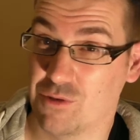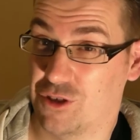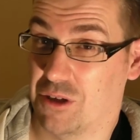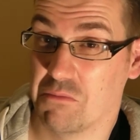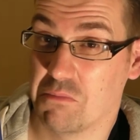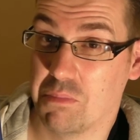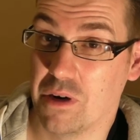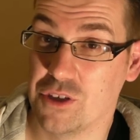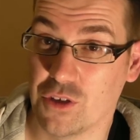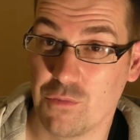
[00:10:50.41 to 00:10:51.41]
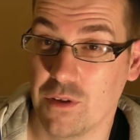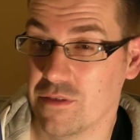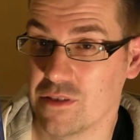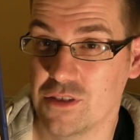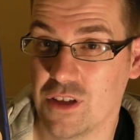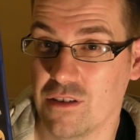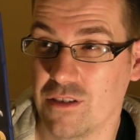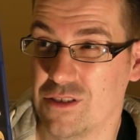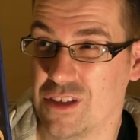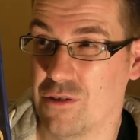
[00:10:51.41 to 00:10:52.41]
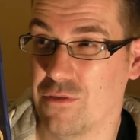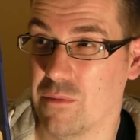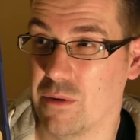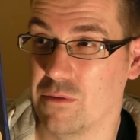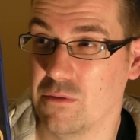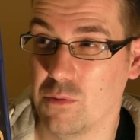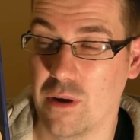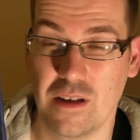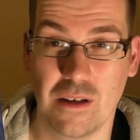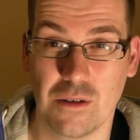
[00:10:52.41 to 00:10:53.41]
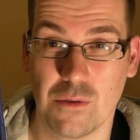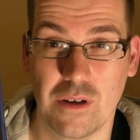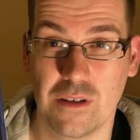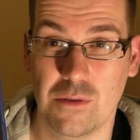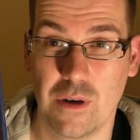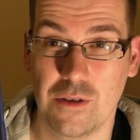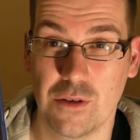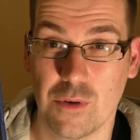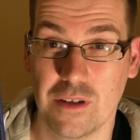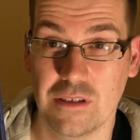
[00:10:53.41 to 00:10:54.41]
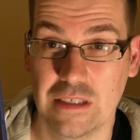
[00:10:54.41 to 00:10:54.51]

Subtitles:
which I'm pretty chuffed with, considering they sell for about 20 quid, 22 quid.